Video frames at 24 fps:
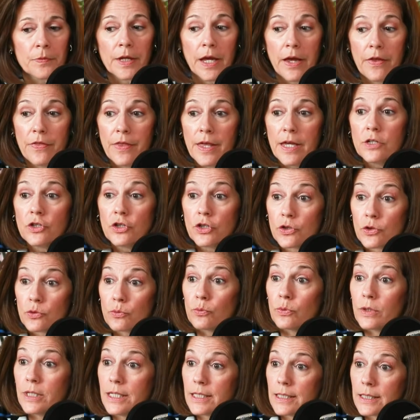And then just
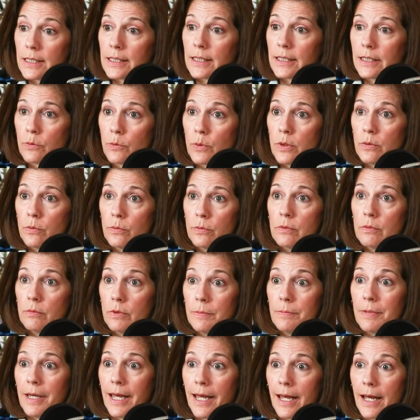recently, we
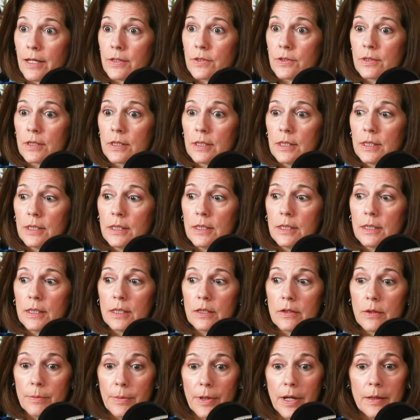passed
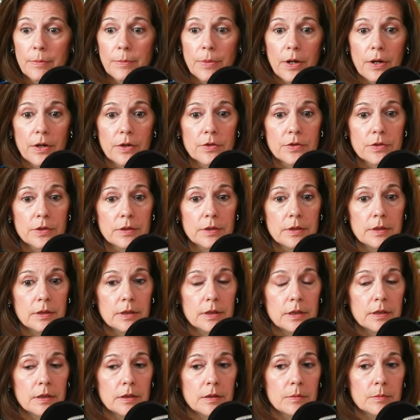the
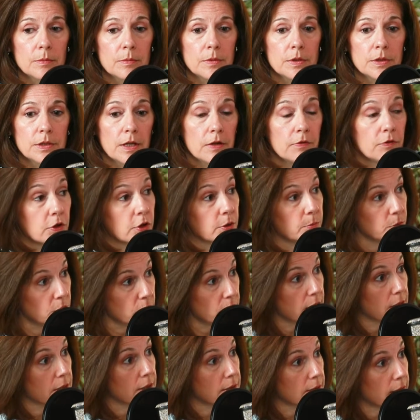Bipartisan Safer
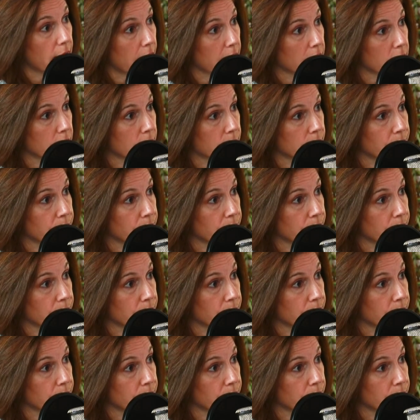Communities Act.